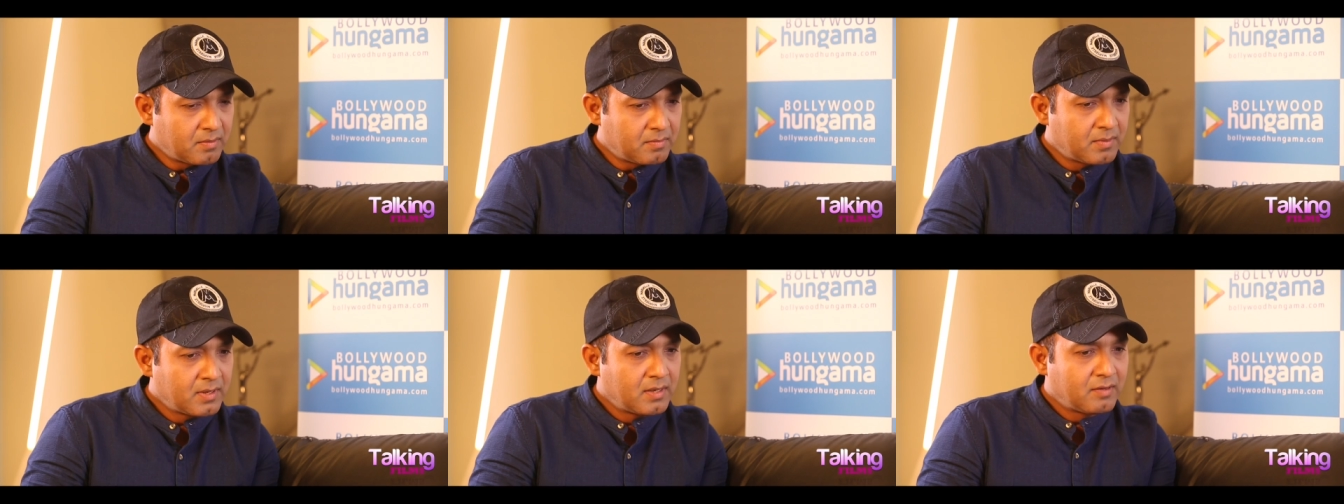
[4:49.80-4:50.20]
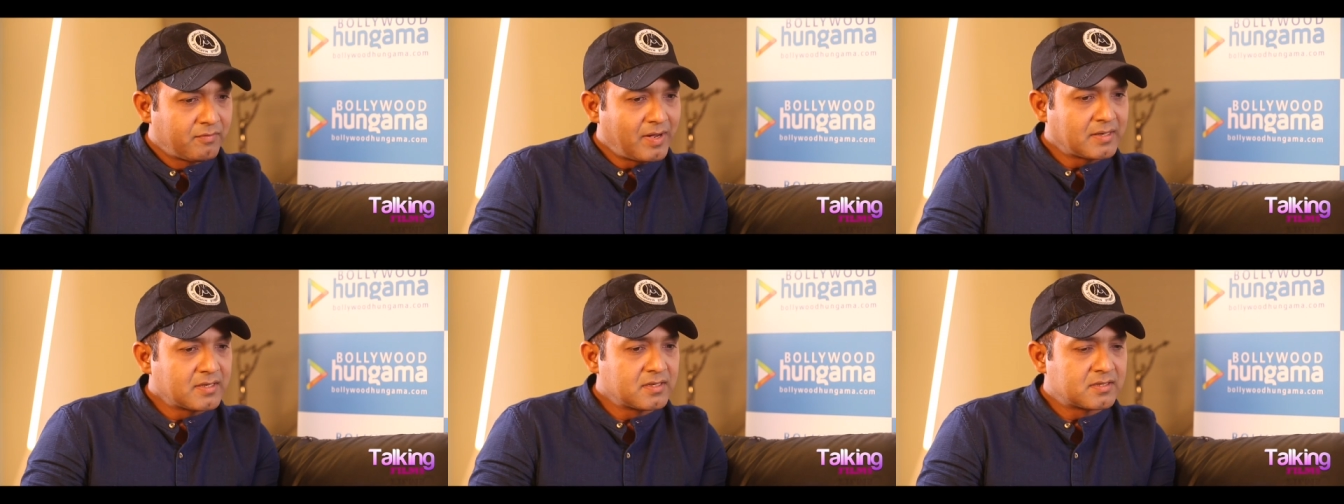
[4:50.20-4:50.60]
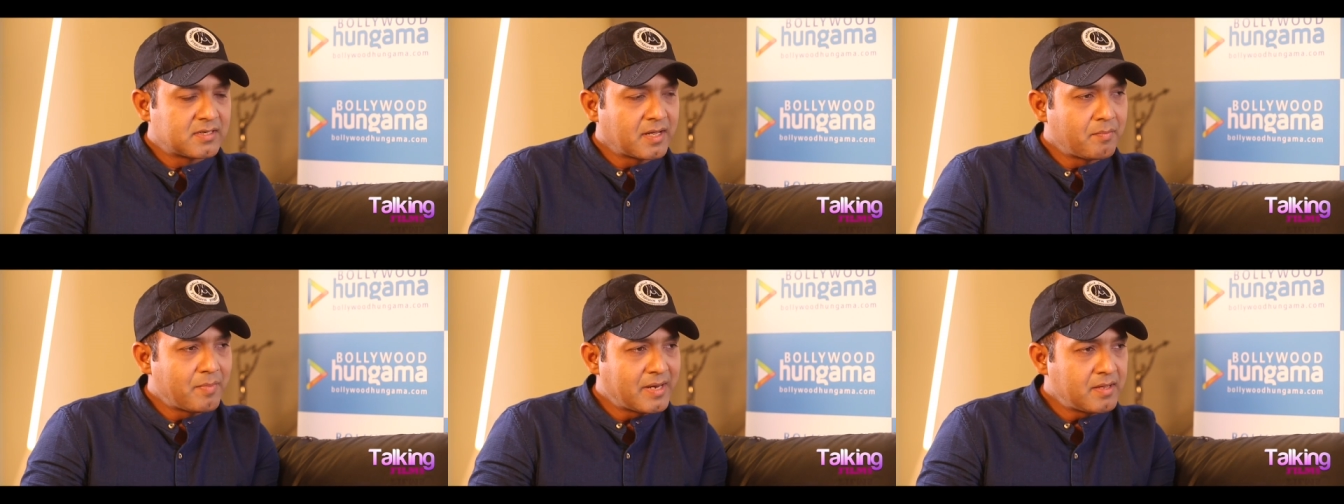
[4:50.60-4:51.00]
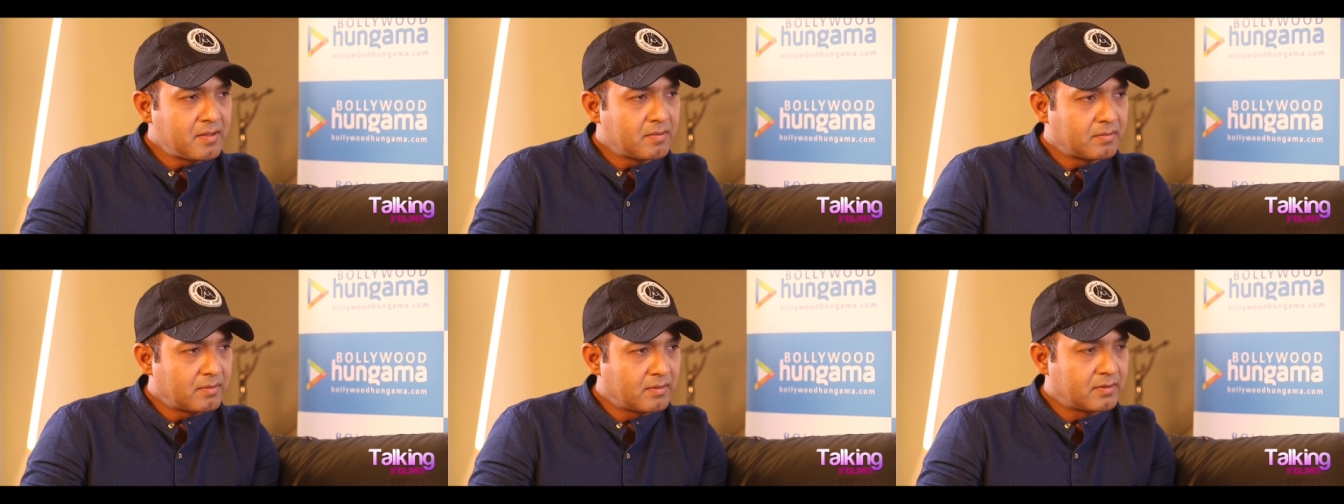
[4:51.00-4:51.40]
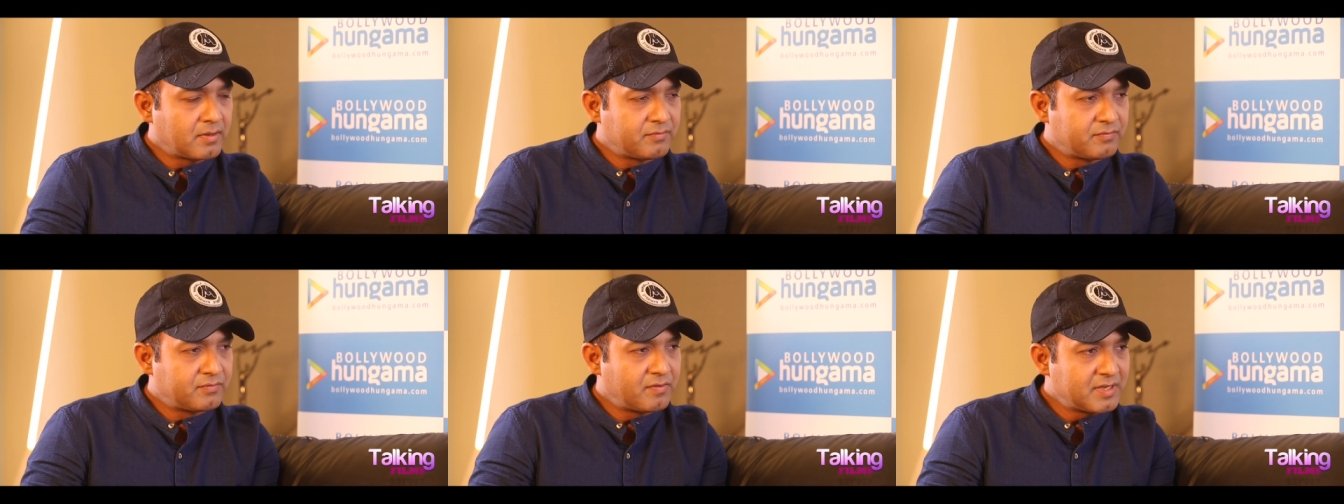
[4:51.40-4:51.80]
actually, there's like many
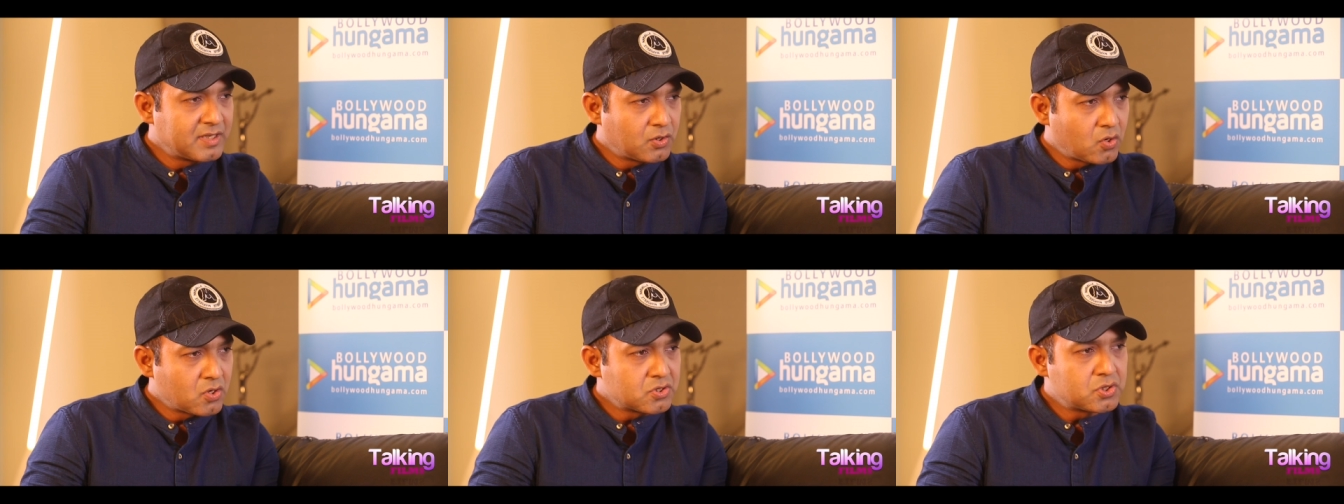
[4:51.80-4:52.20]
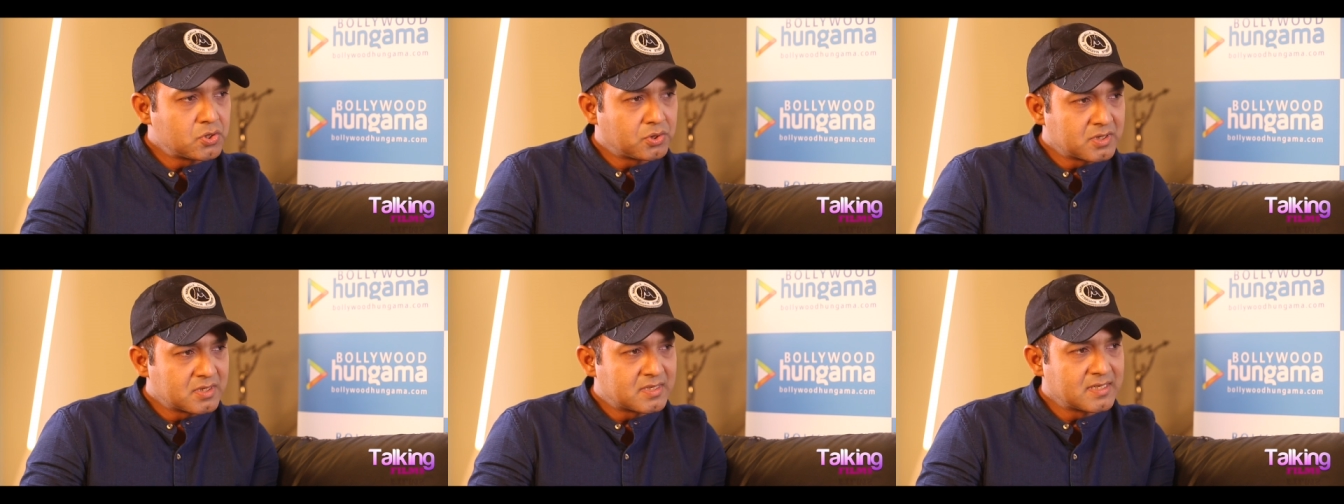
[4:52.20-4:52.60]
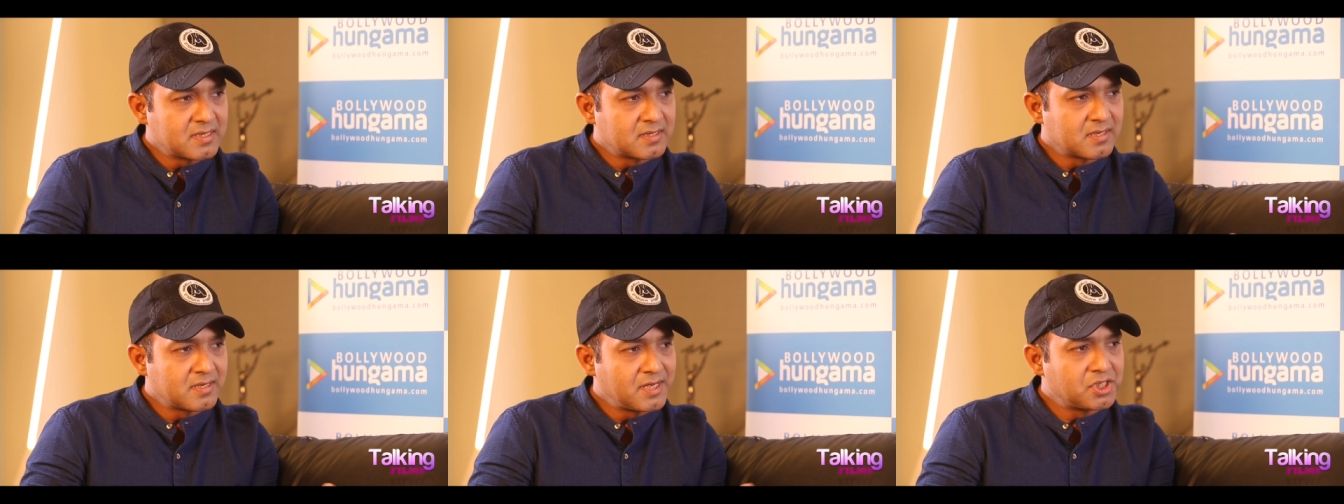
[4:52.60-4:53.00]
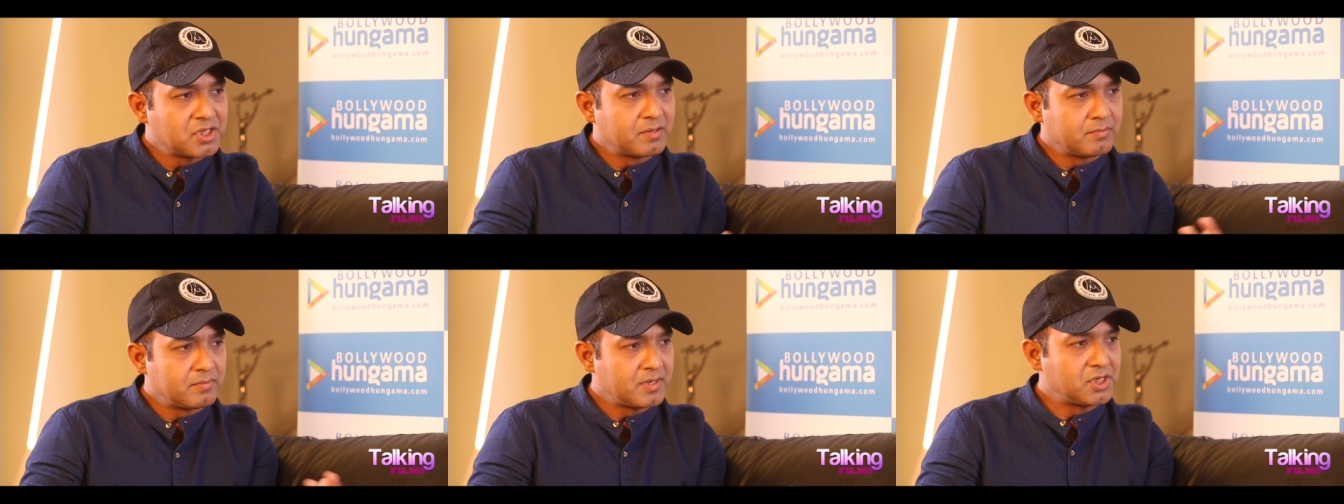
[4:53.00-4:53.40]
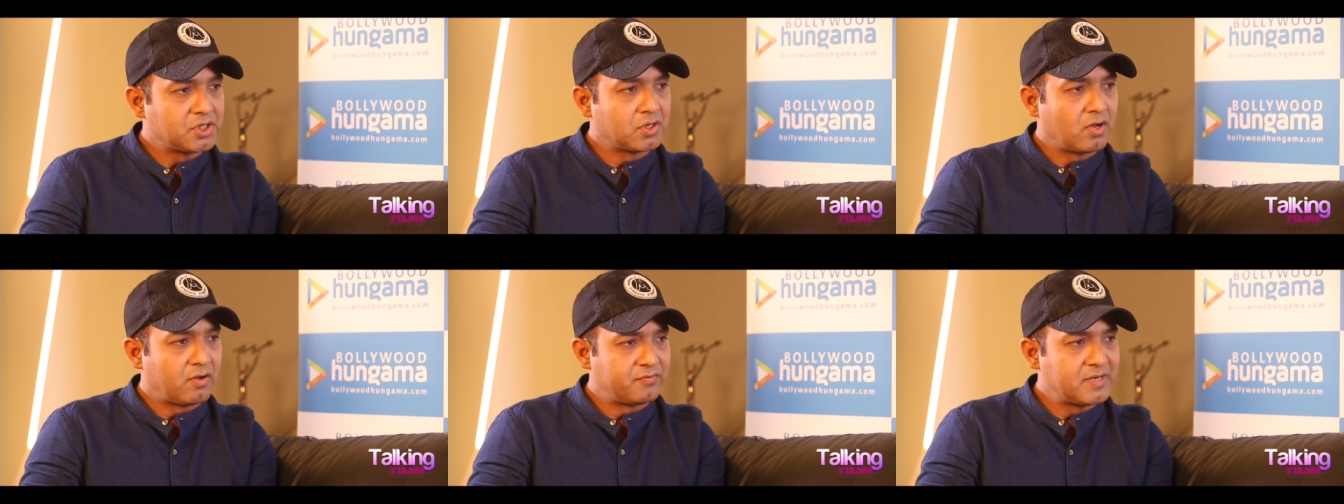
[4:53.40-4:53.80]
the way the constitution says it's a
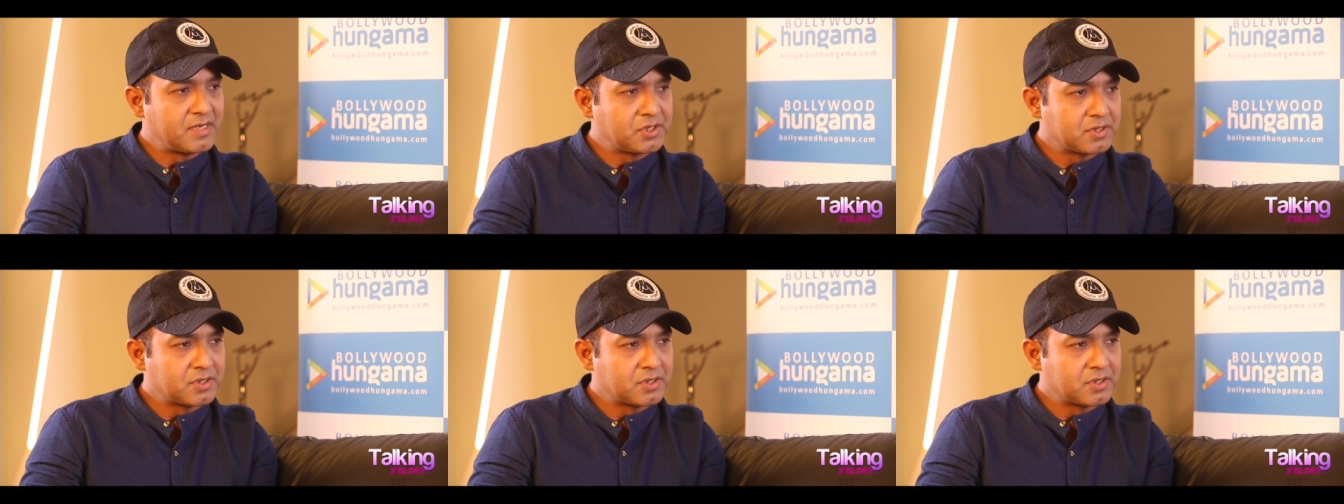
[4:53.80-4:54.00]
nation of